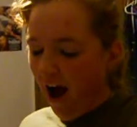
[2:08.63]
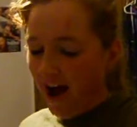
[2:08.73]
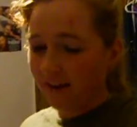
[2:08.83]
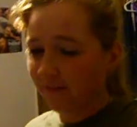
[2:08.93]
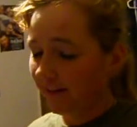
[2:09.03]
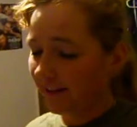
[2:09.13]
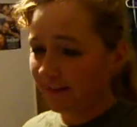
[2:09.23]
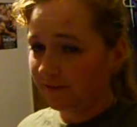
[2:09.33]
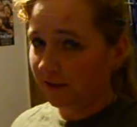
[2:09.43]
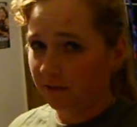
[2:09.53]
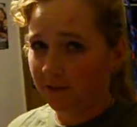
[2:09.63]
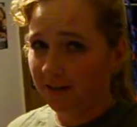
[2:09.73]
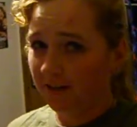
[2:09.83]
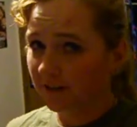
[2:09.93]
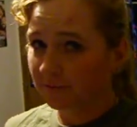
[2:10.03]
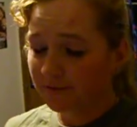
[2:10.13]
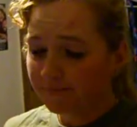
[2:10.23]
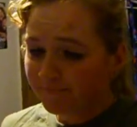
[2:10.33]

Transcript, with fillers: I really don't hear my alarms.